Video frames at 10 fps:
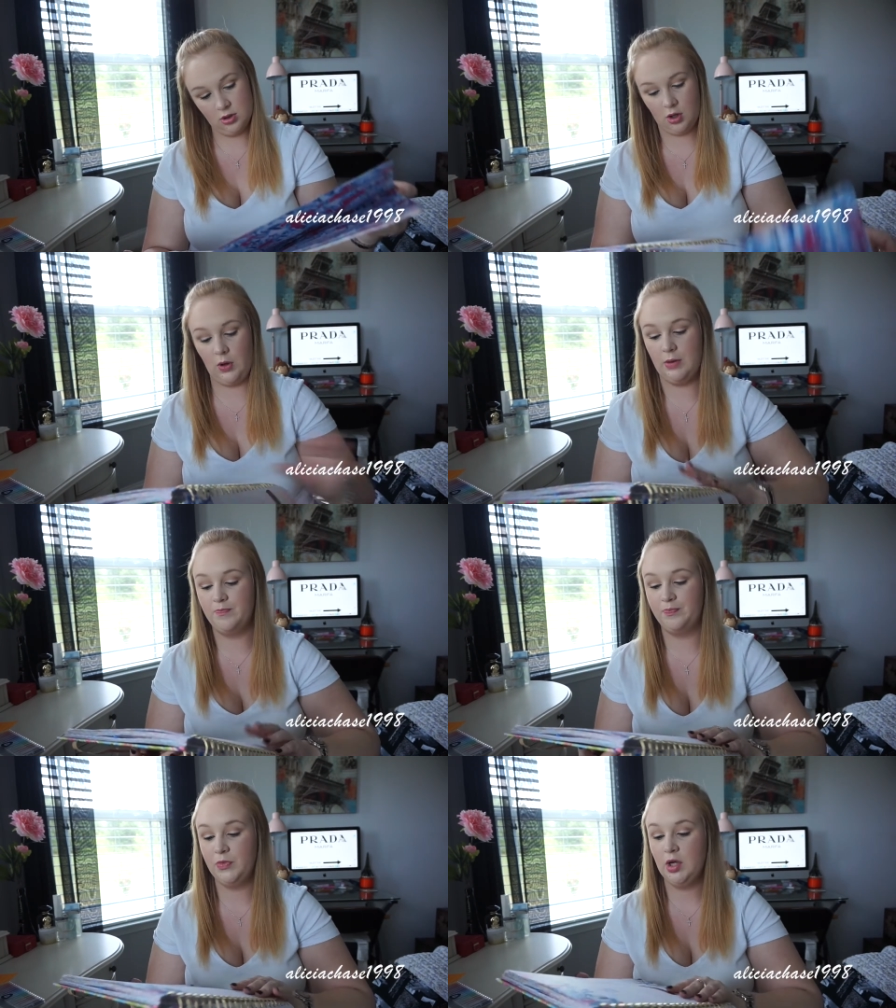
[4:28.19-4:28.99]
Okay,
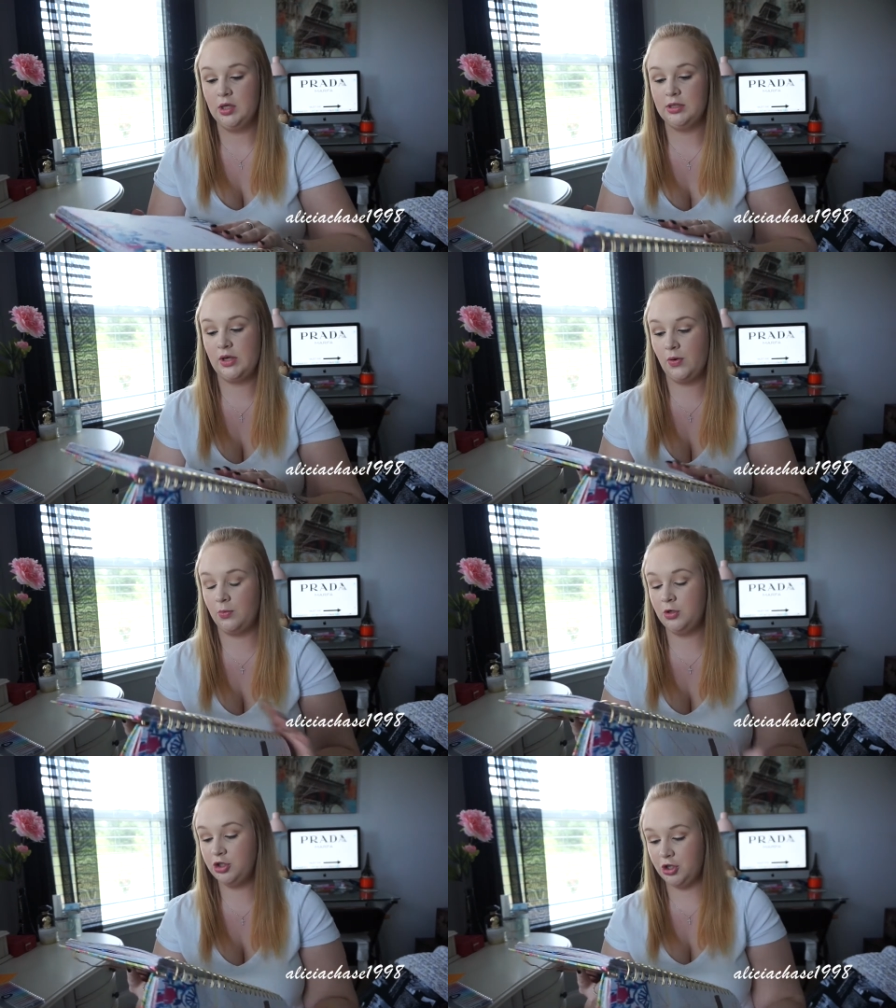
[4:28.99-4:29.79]
so I'm
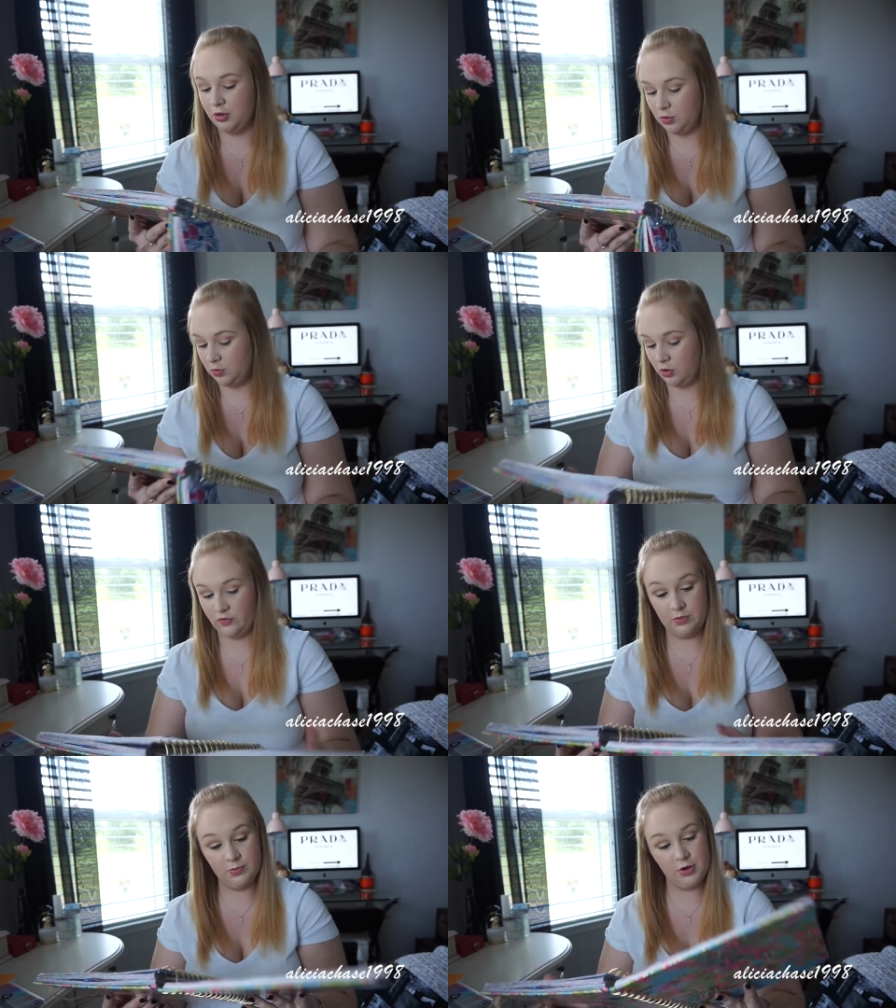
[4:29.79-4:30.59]
going to show you
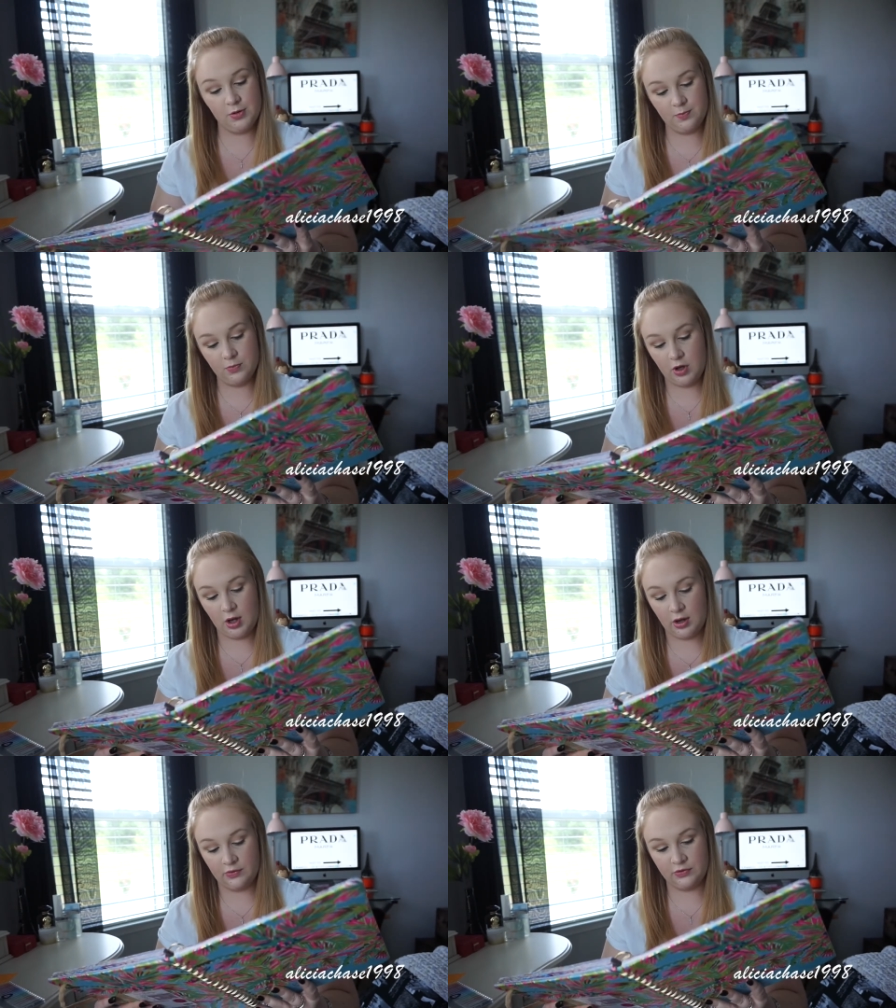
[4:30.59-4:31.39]
November
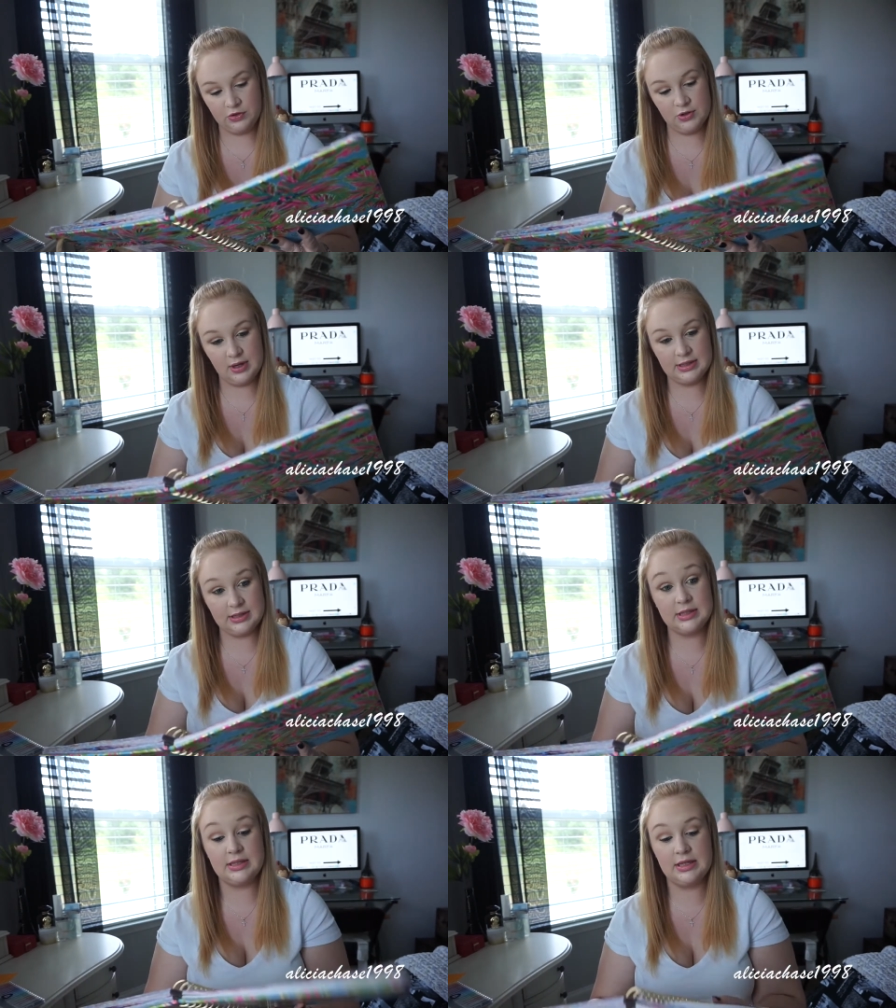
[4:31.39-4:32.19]
of
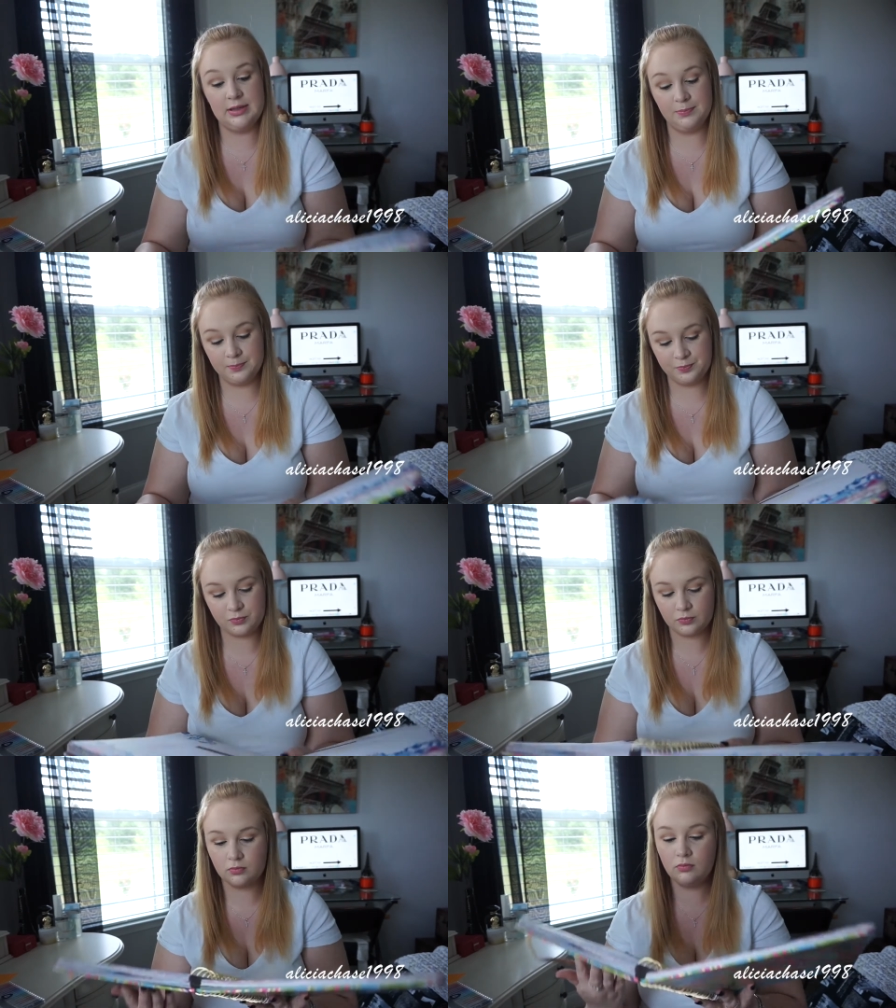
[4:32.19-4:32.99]
2016.
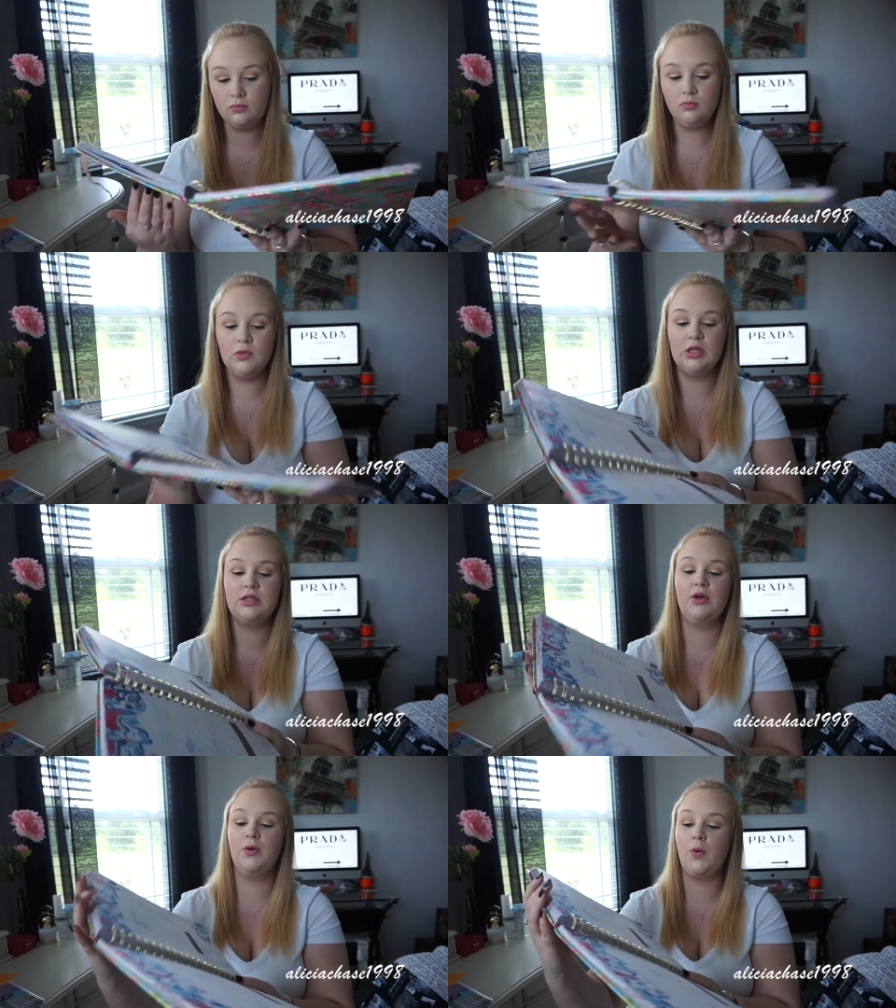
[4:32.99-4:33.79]

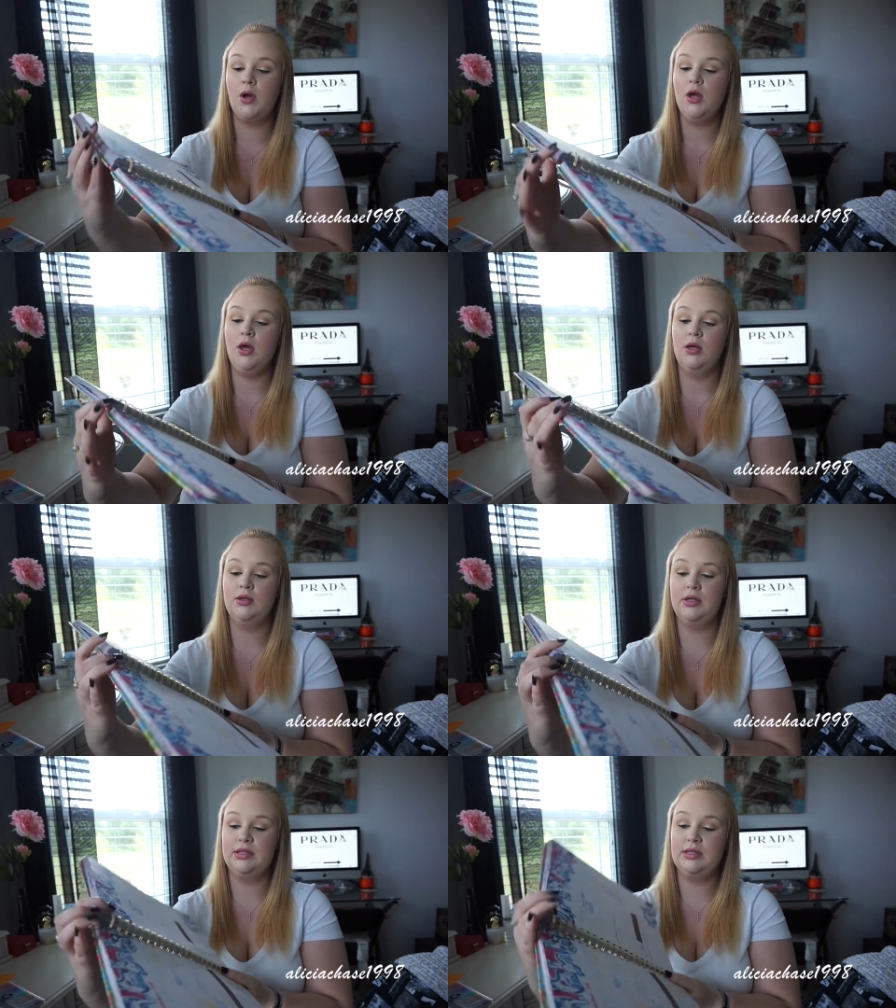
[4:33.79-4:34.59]
So
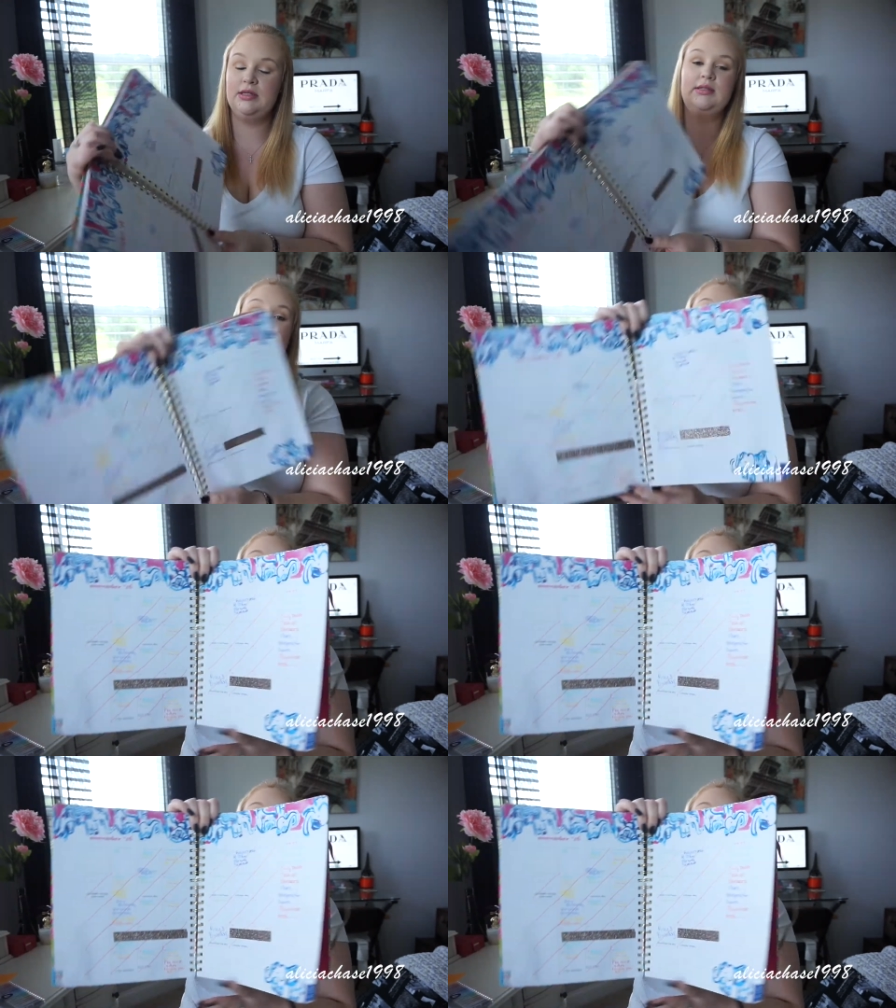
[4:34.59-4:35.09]
this is